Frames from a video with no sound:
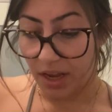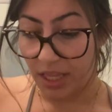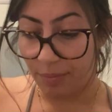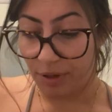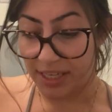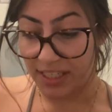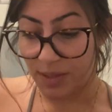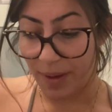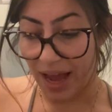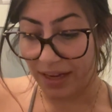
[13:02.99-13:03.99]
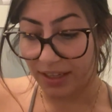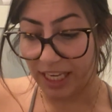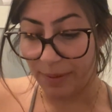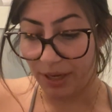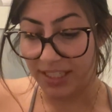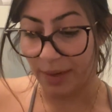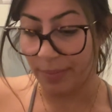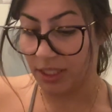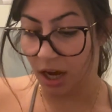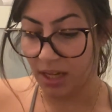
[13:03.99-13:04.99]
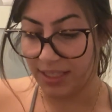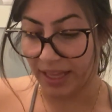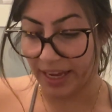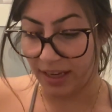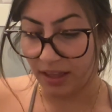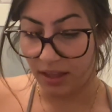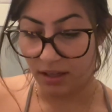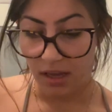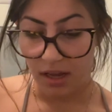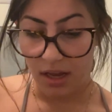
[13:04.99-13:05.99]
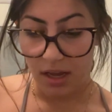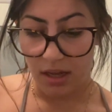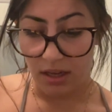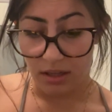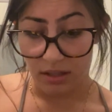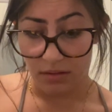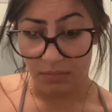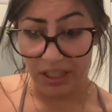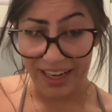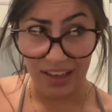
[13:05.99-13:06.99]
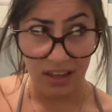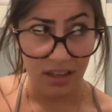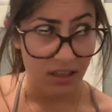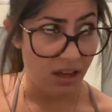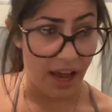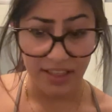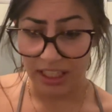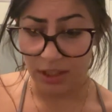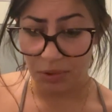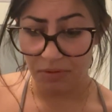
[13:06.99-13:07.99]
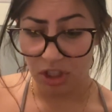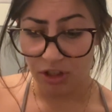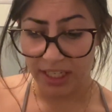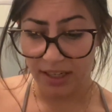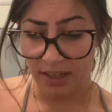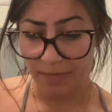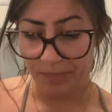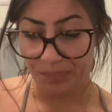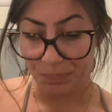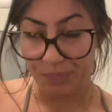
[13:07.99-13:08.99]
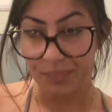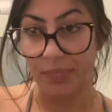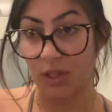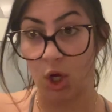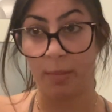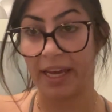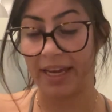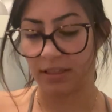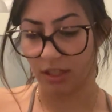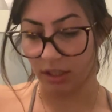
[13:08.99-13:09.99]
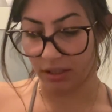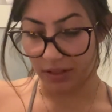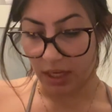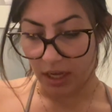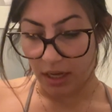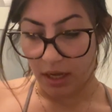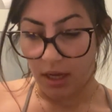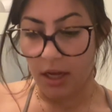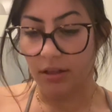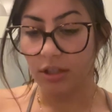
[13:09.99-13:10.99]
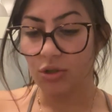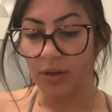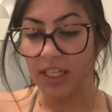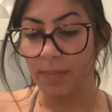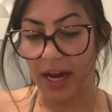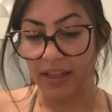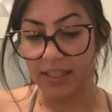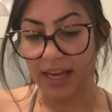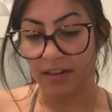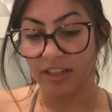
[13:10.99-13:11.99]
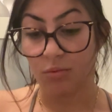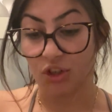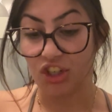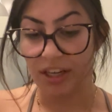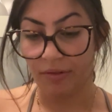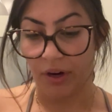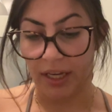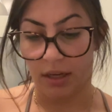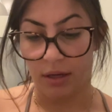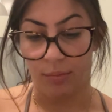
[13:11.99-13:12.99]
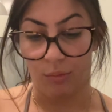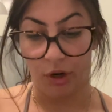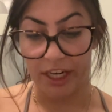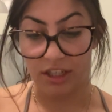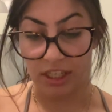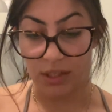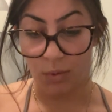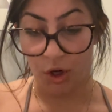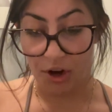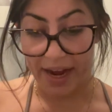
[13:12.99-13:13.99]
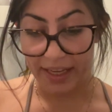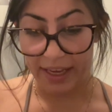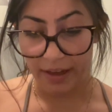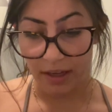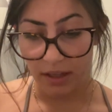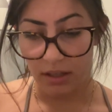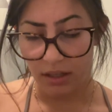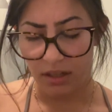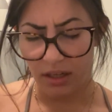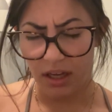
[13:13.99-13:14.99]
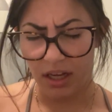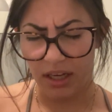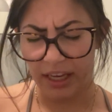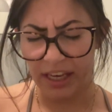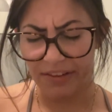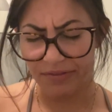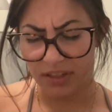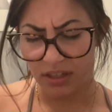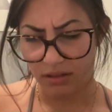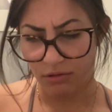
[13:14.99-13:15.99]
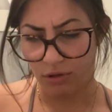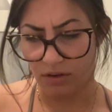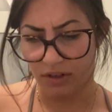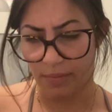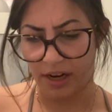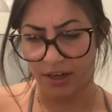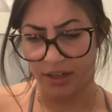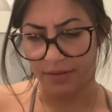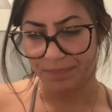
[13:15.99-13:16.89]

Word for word: They pressed us back, keeping us at baton's length. Plan? I said as we retreated. Nobody answered. The trees behind the skeletons were shivering. Branches were cracking. A gift, Grover muttered.